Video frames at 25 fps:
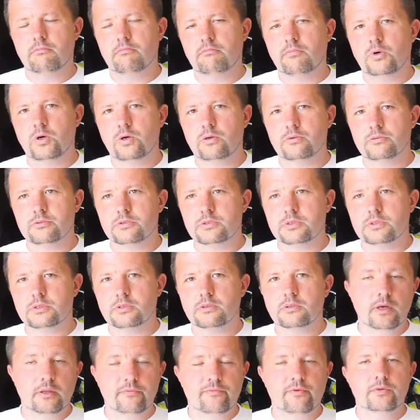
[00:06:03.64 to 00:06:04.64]
modes,
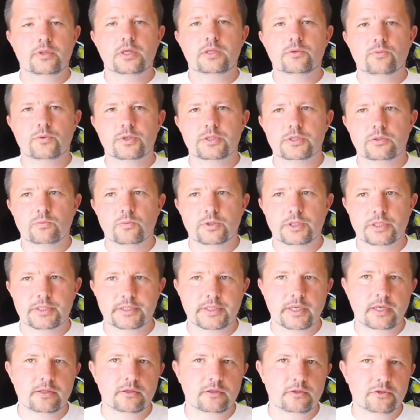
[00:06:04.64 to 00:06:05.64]
and for that reason we
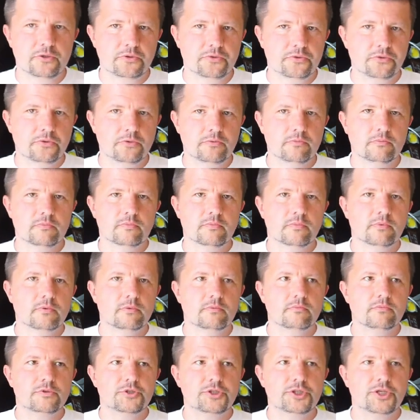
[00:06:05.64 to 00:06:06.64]
decided to
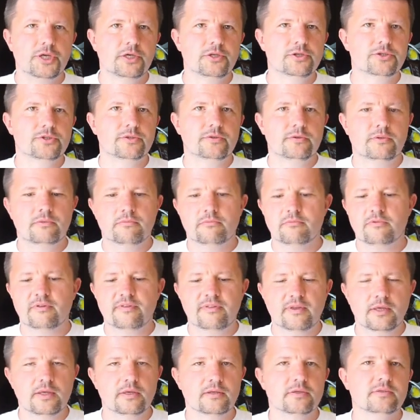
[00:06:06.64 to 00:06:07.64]
change
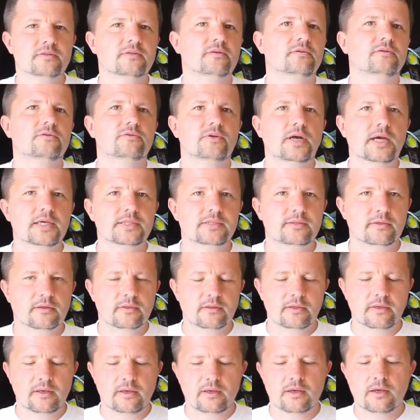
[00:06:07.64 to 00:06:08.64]
things
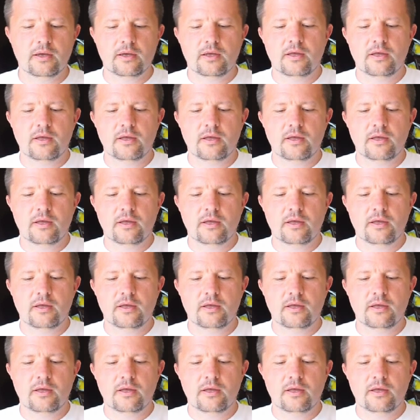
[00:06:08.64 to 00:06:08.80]
drastically.